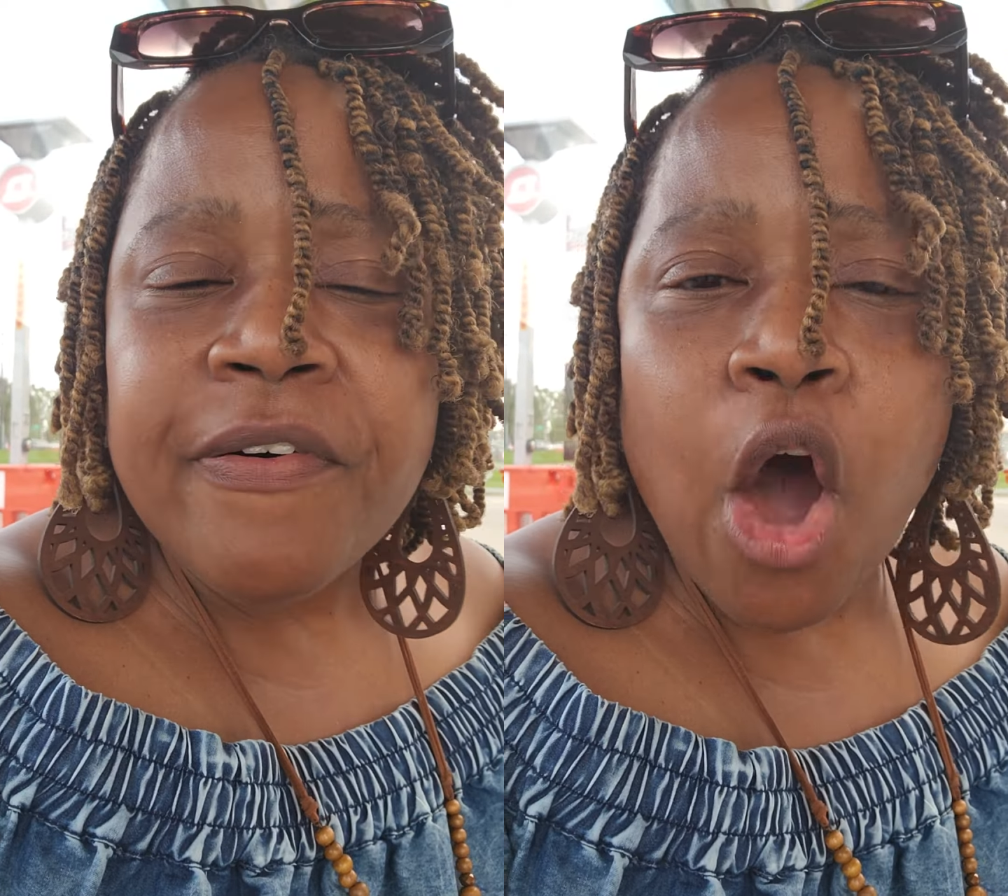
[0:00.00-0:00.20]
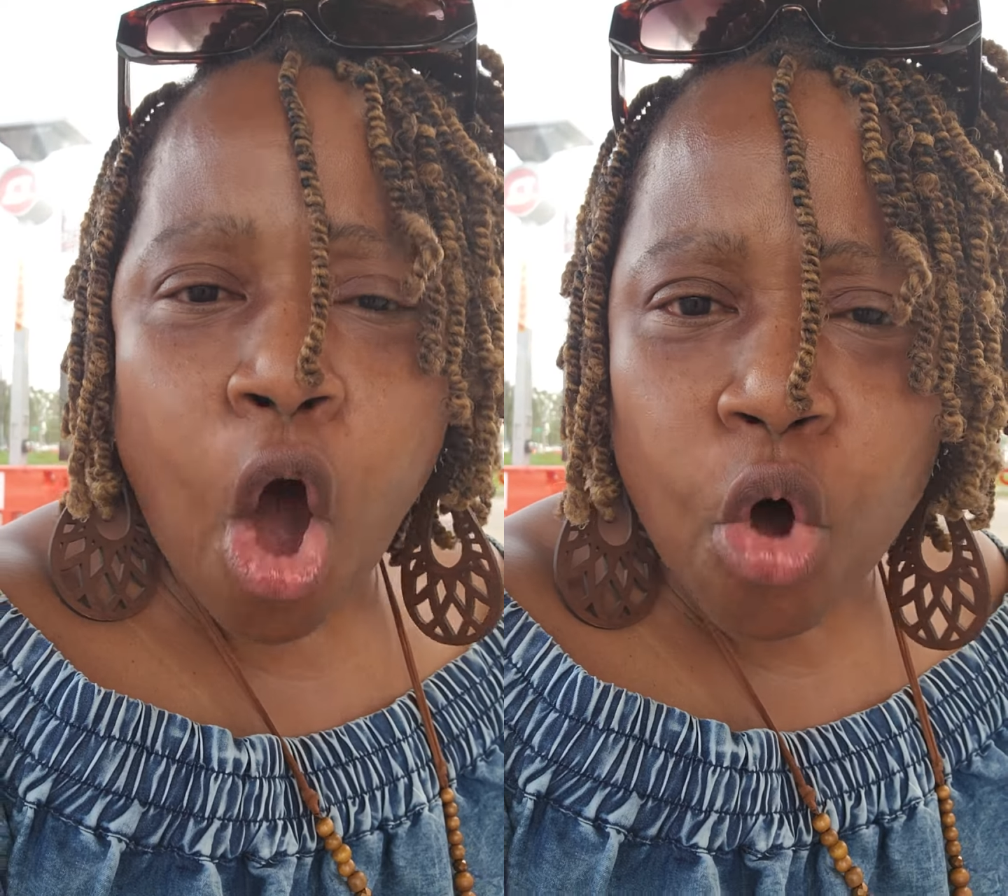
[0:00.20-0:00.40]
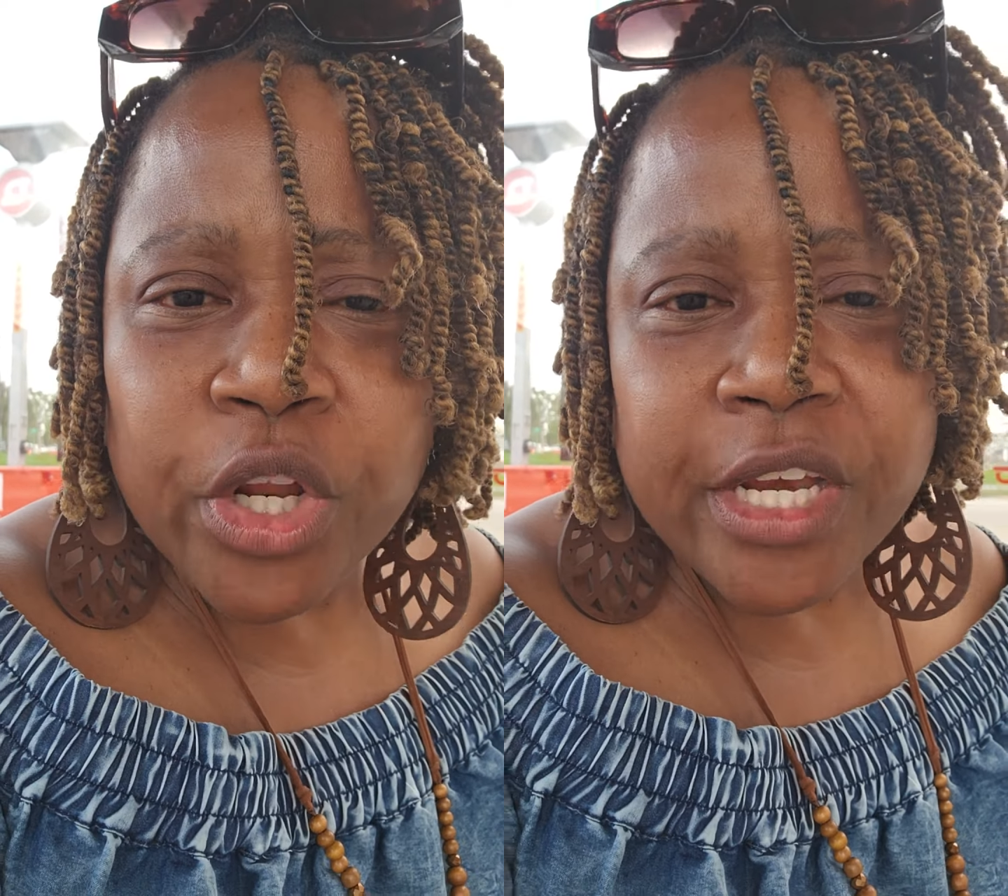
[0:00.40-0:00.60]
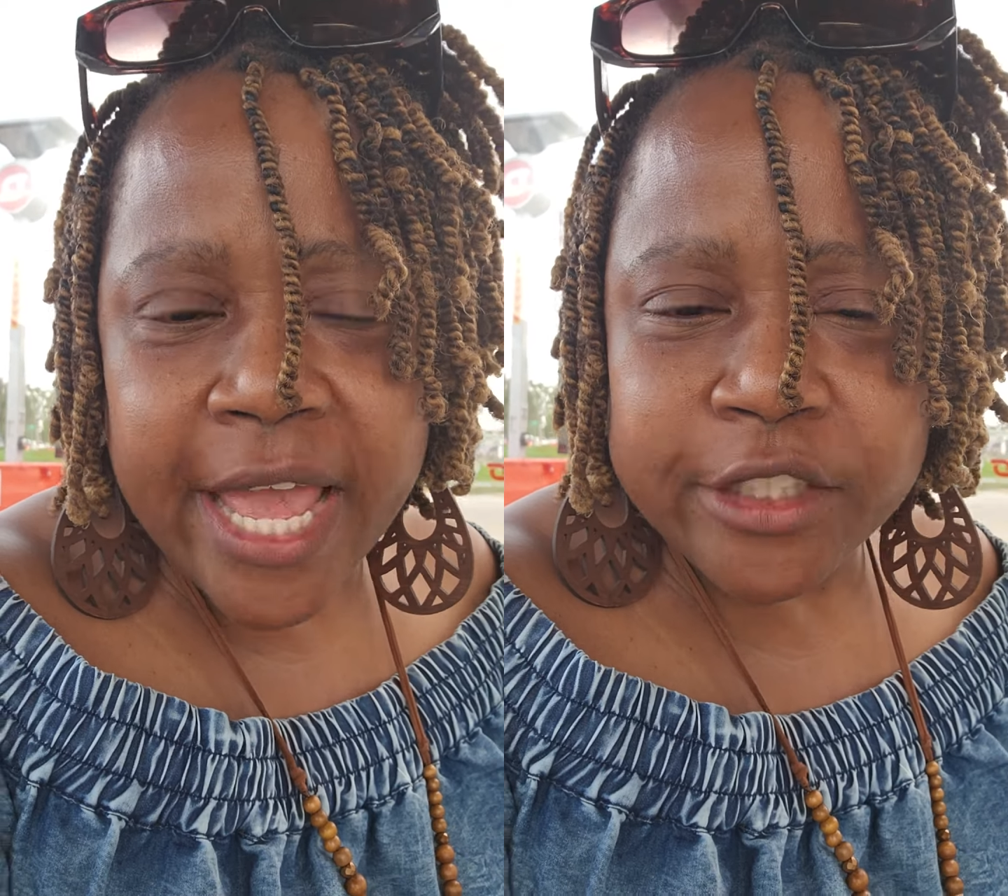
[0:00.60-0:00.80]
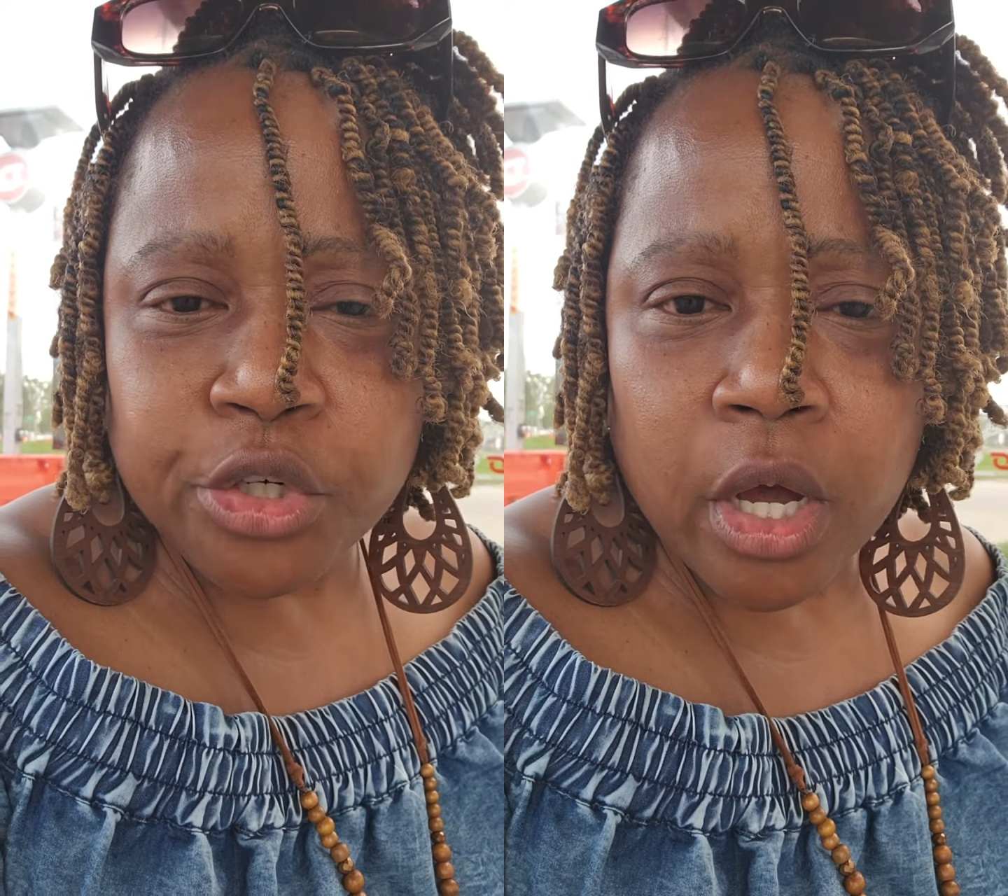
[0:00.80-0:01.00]
for owning
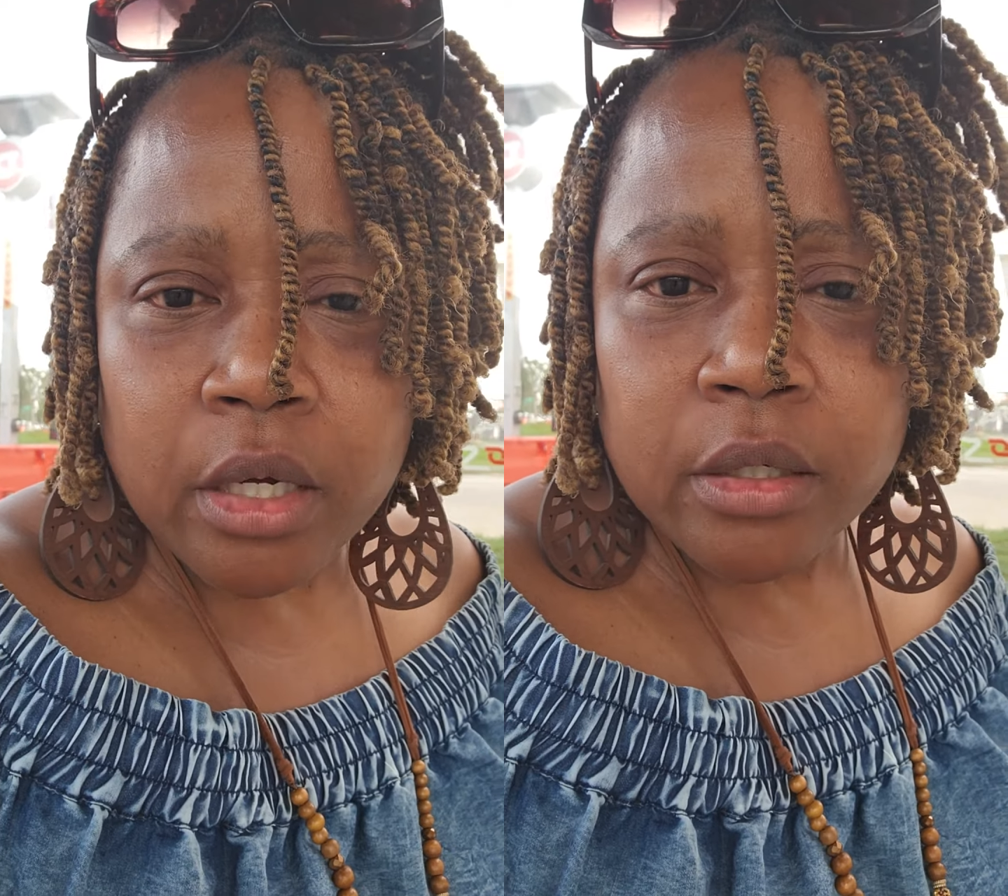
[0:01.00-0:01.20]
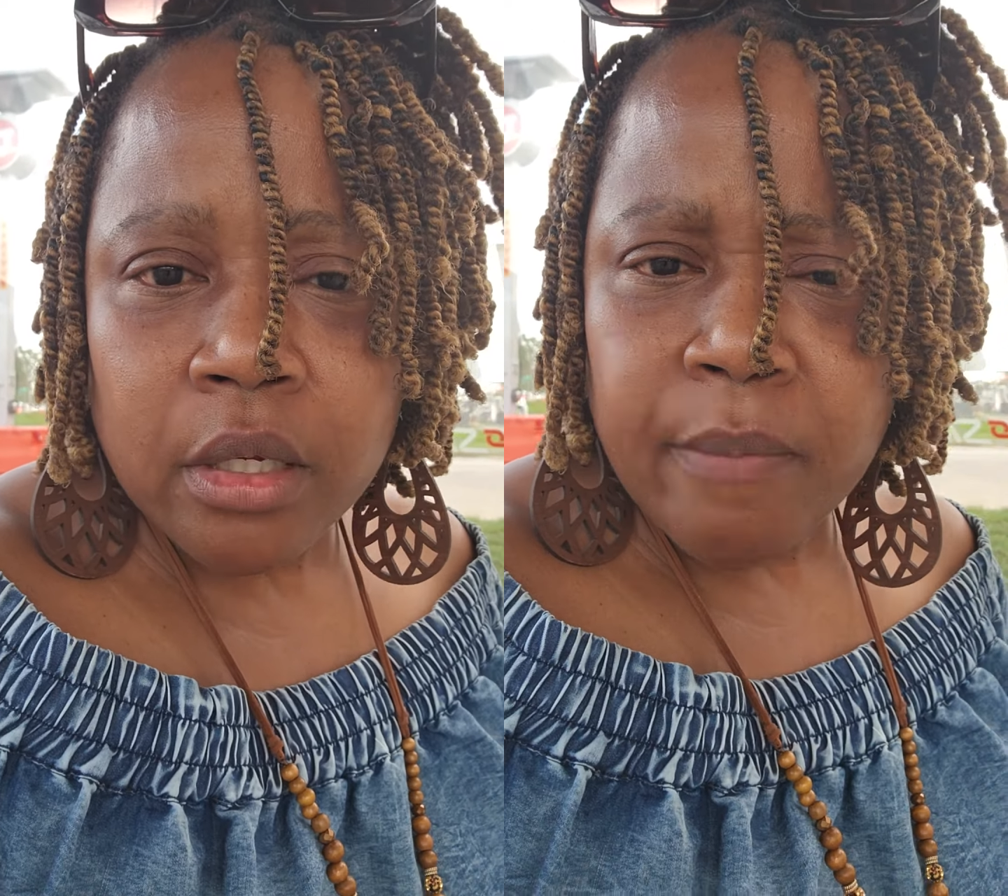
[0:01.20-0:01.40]
their truck.